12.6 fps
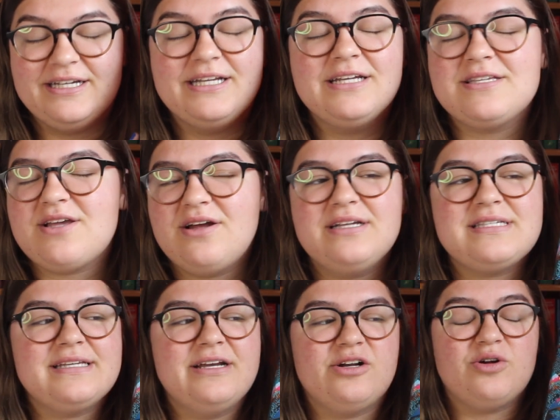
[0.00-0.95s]
It is
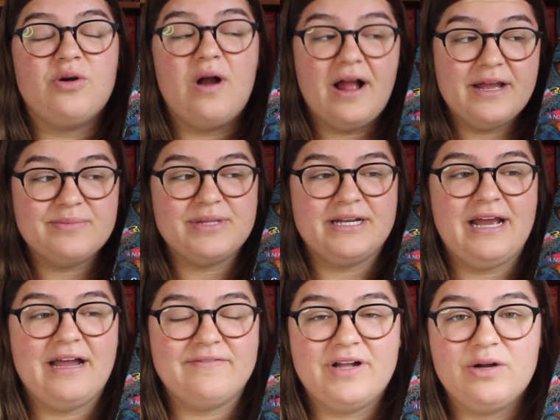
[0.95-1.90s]
honestly a crime that I
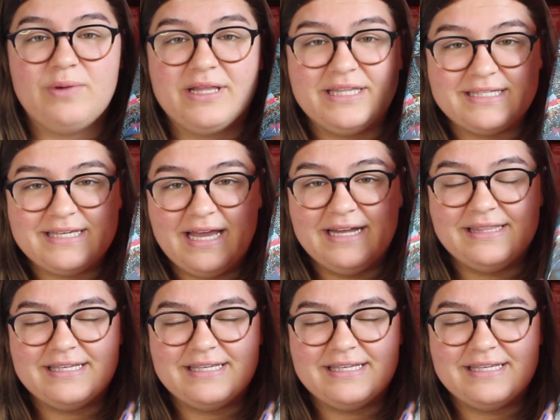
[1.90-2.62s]
have not read this yet.